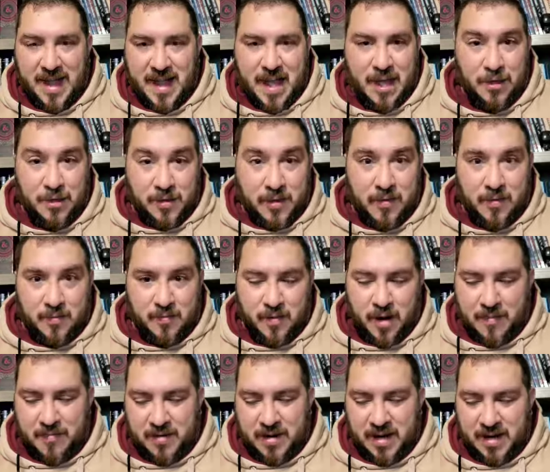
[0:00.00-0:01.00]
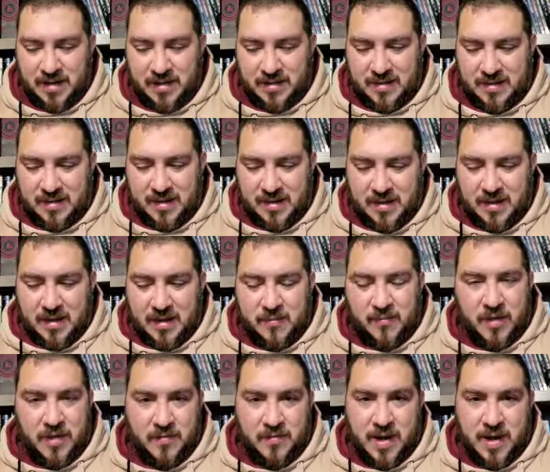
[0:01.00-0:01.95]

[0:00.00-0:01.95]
and thrown properties with